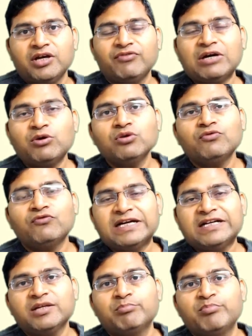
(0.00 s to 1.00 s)
if I want to
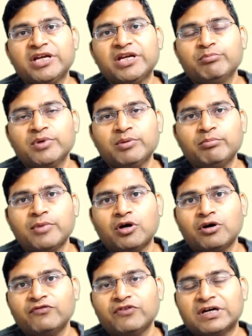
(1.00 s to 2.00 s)
find the minimum
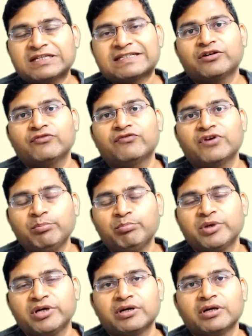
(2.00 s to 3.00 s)
of a set of
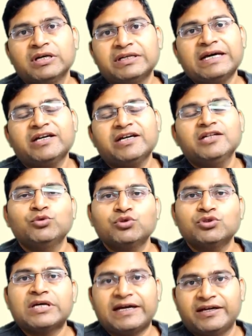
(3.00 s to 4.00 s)
number, then I can
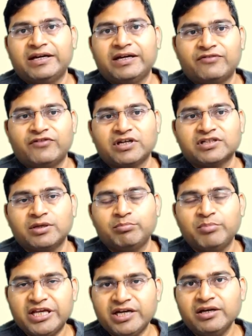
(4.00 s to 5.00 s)
use the aggregate function
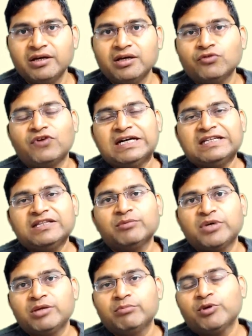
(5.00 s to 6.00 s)
min to find the
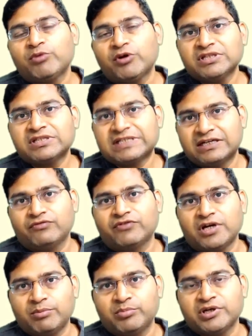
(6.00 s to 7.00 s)
minimum of the set of
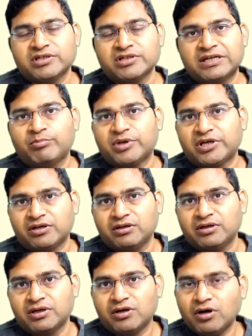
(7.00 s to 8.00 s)
numbers in a
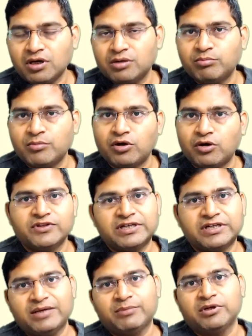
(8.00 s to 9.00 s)
particular column of the
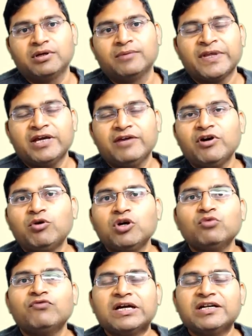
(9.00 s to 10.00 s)
table. If I
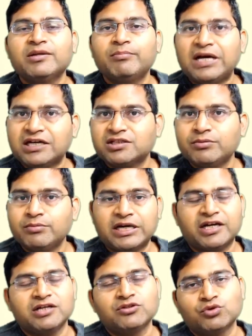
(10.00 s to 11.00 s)
want to find the maximum, I
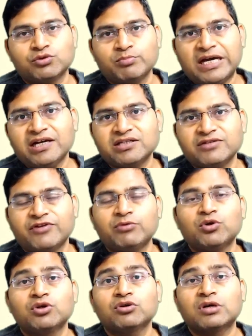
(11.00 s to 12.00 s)
can use max. If I
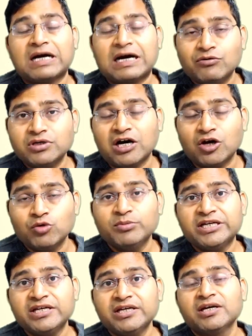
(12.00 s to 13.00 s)
want to count how
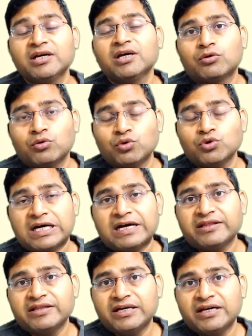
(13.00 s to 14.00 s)
many rows
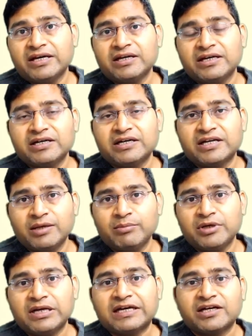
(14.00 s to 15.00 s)
are there in a
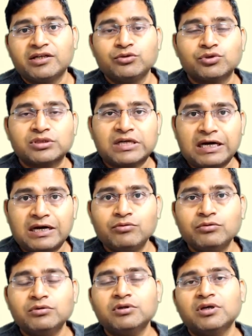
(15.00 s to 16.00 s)
table, I can use
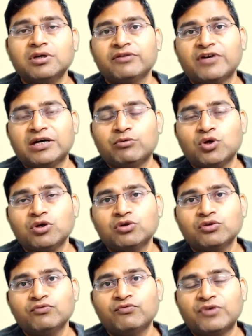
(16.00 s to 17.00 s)
count. If I want
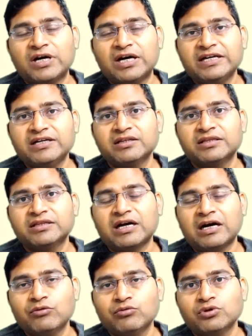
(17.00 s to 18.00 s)
to find the
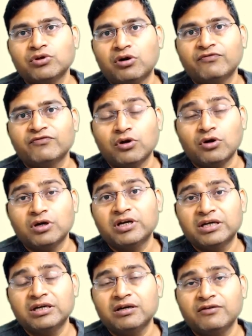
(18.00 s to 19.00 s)
count of
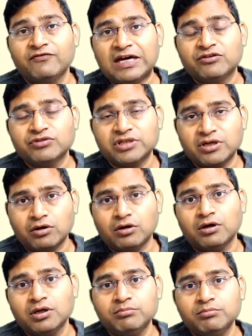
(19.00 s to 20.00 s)
non-null values in a
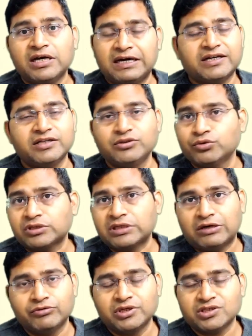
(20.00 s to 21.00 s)
column, I can use
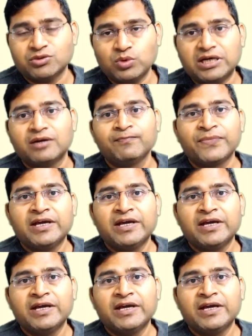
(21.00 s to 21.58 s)
count as well